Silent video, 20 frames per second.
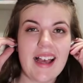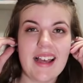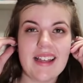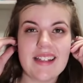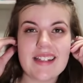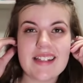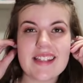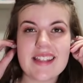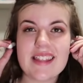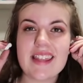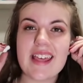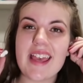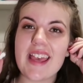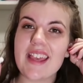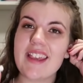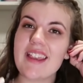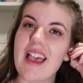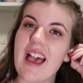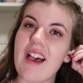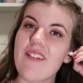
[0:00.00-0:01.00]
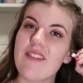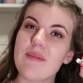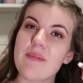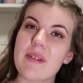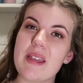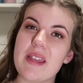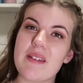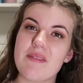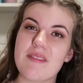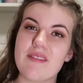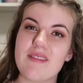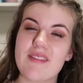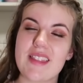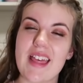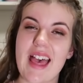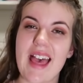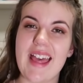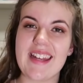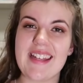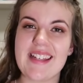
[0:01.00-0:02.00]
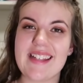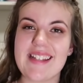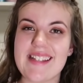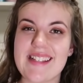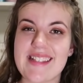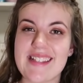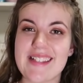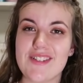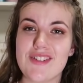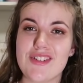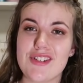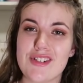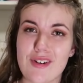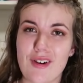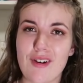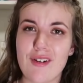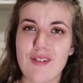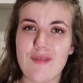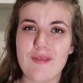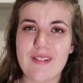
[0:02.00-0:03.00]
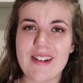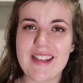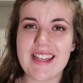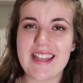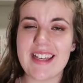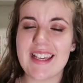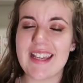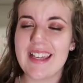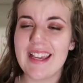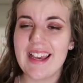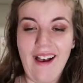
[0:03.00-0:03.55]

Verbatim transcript: And there you have it people, that is John Wick.